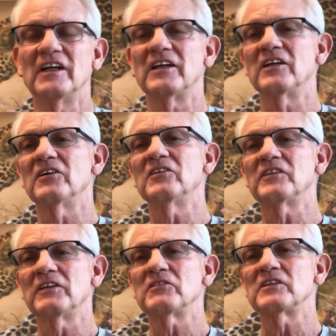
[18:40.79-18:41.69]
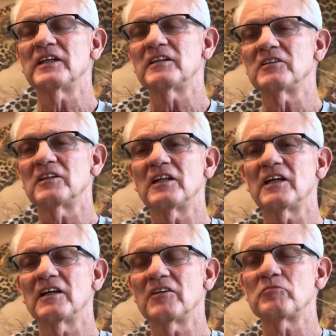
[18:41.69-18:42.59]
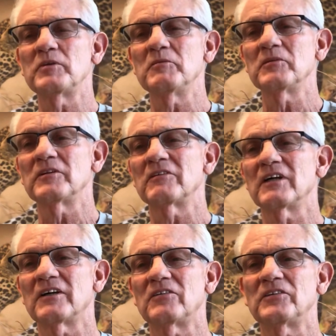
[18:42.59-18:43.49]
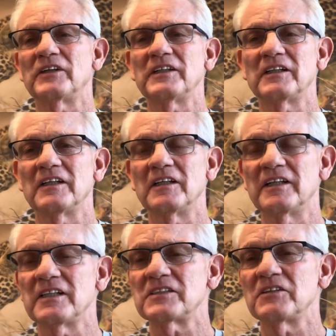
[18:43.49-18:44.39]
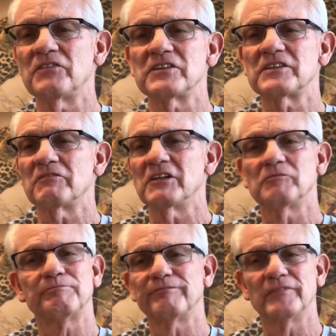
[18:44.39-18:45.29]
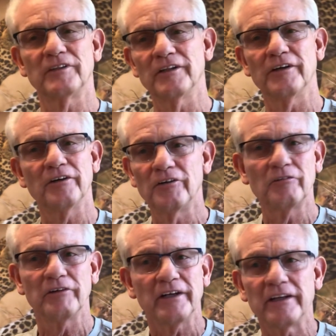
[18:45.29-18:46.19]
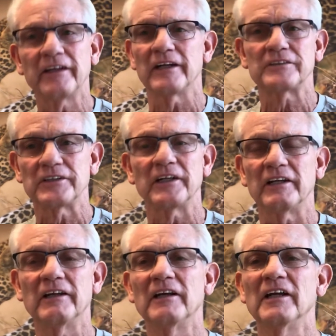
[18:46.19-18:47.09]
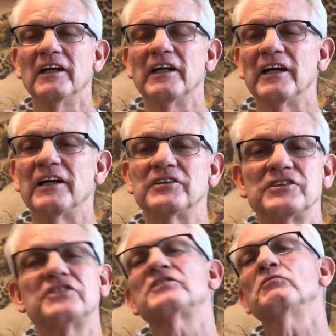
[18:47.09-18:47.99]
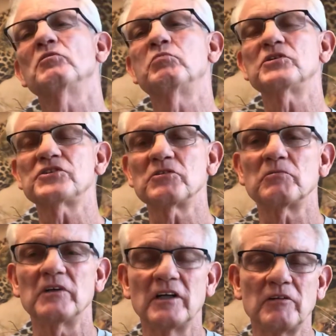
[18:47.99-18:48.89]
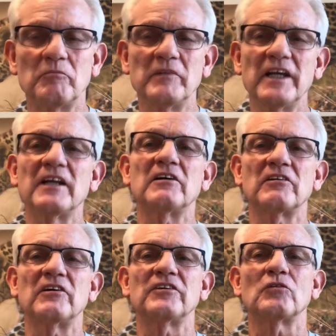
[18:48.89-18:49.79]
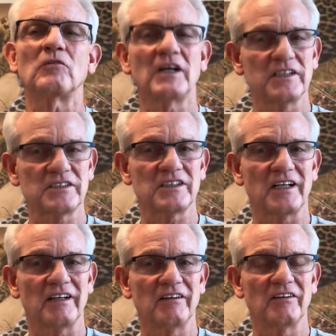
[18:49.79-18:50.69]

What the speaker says: You know, and they were like a lot of other people that were out all night. They didn't catch any fish. They went, no, we didn't catch any. And Jesus said, well, put your net out on the right side.